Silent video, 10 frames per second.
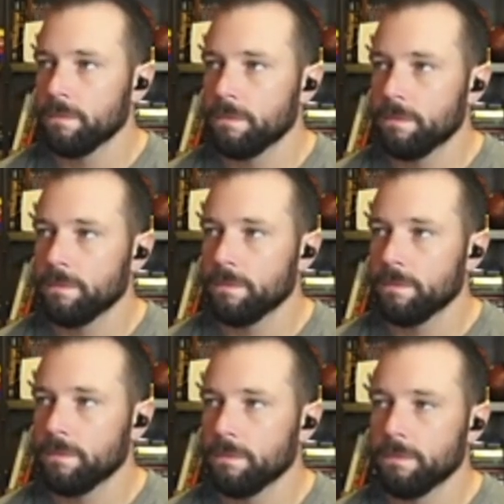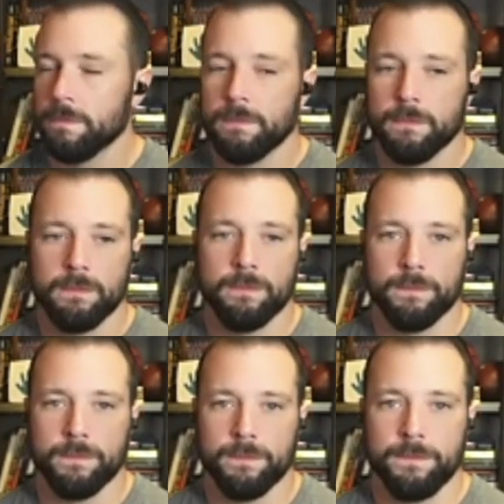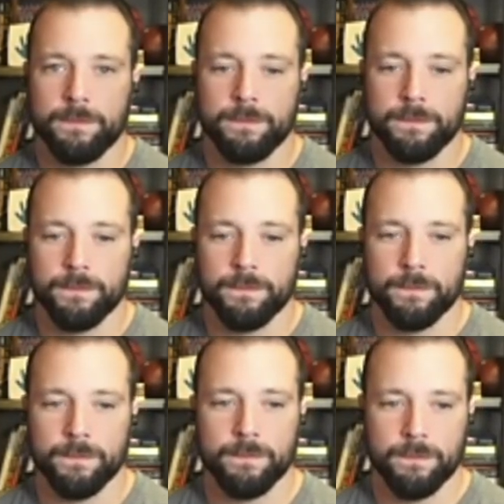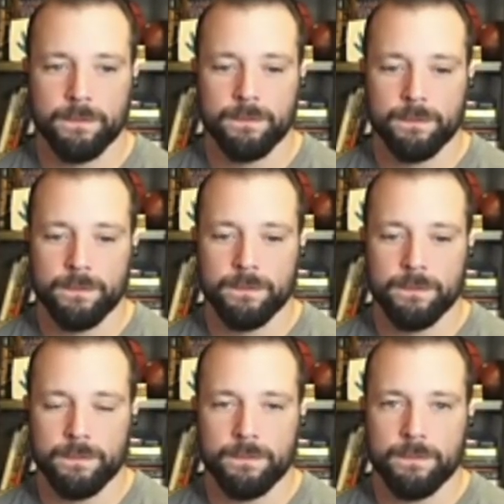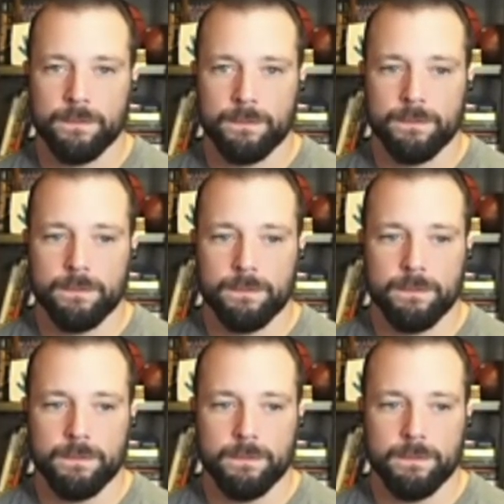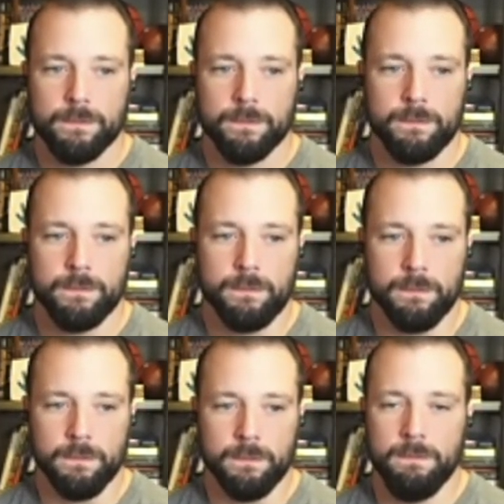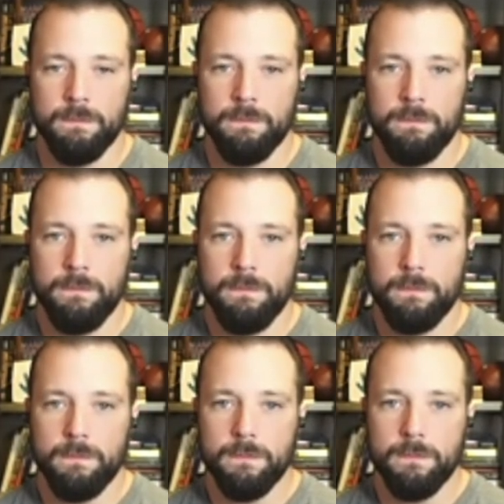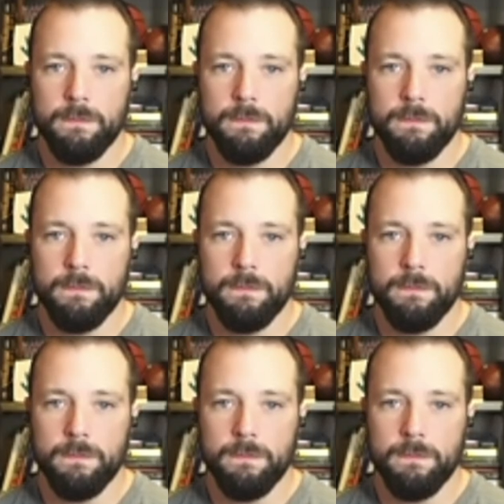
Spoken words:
This person isn't speaking.